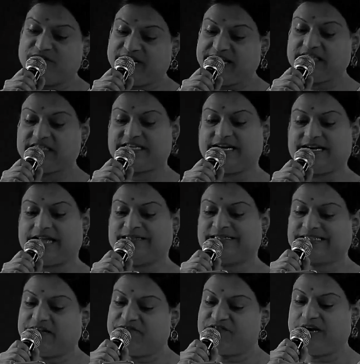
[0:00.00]
religion, and
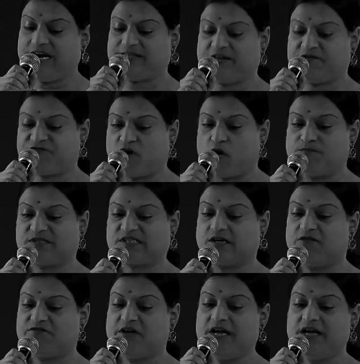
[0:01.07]
several other forms
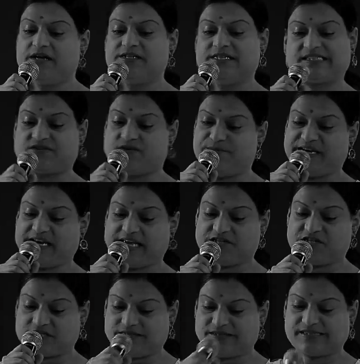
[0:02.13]
of
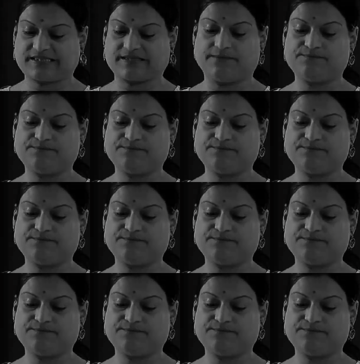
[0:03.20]
discriminations.